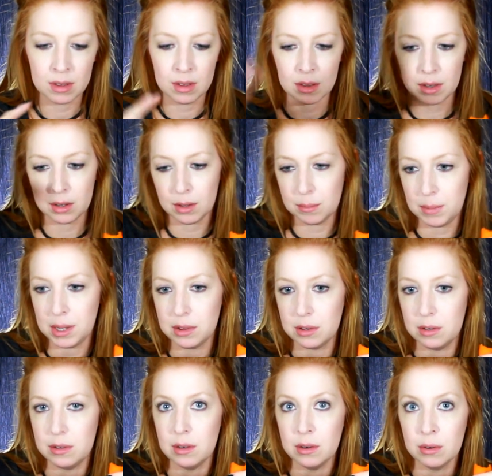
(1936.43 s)
like I'll make the
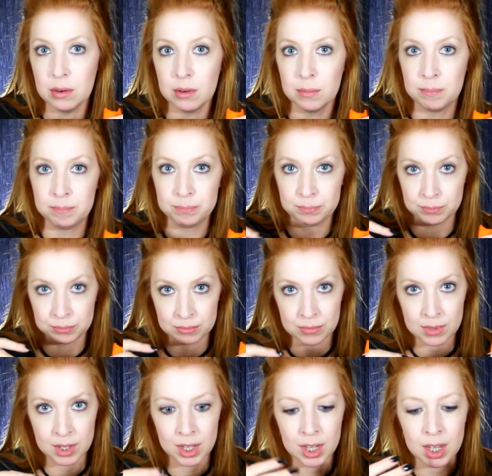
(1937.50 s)
dinner,
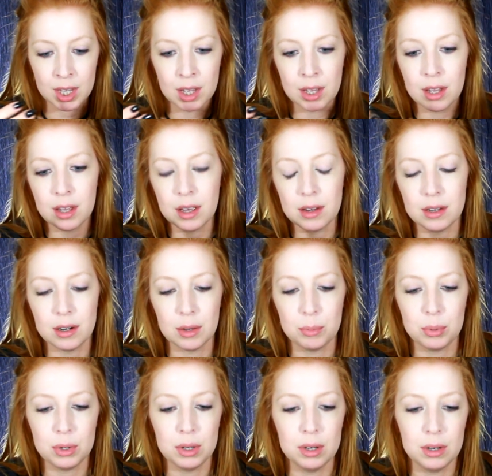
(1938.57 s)
and then I'll
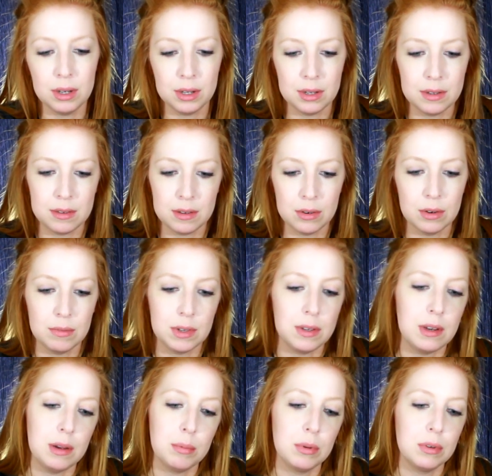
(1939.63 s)
put on the center of the
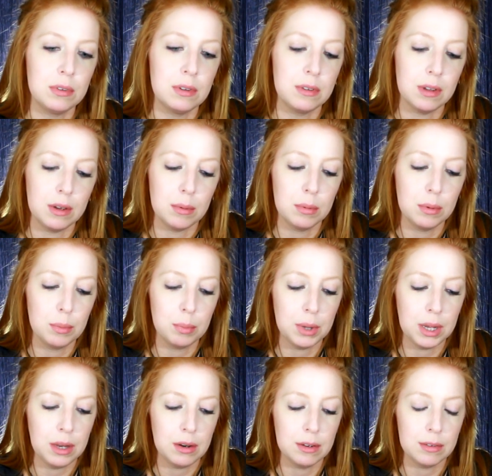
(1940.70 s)
table just like a little
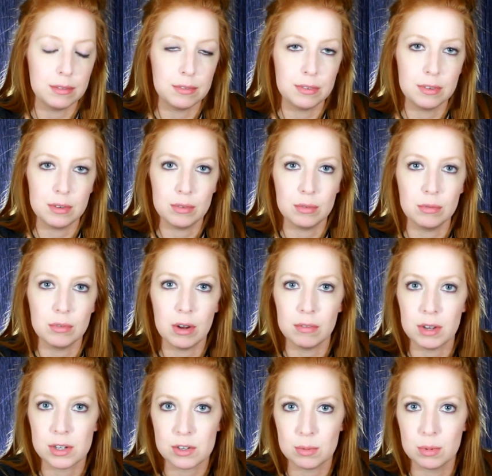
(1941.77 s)
plate of raw
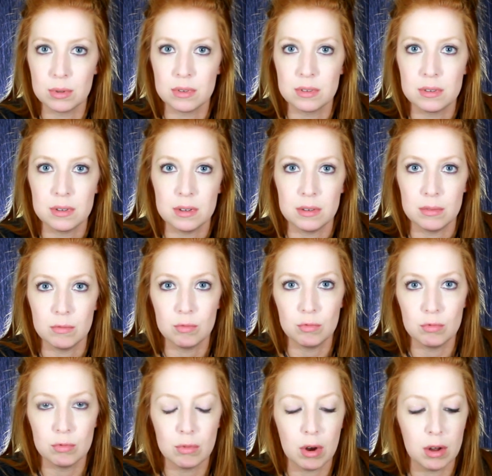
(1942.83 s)
vegetables and
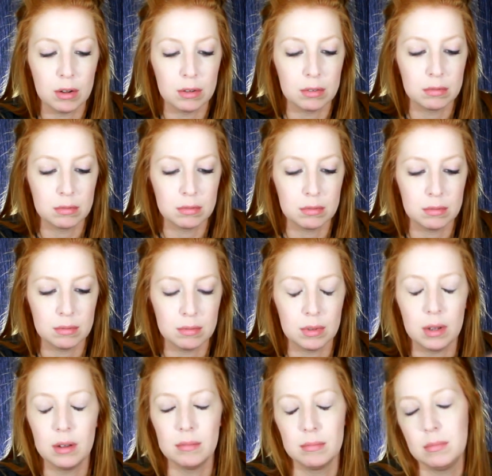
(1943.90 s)

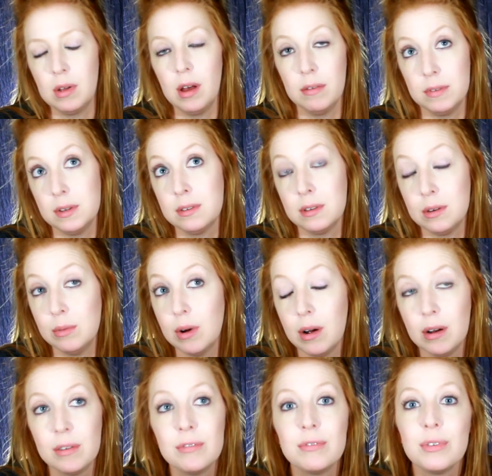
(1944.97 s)
obviously raw
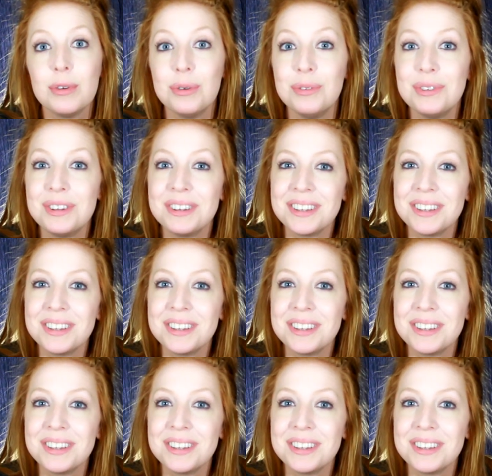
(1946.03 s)
fruit.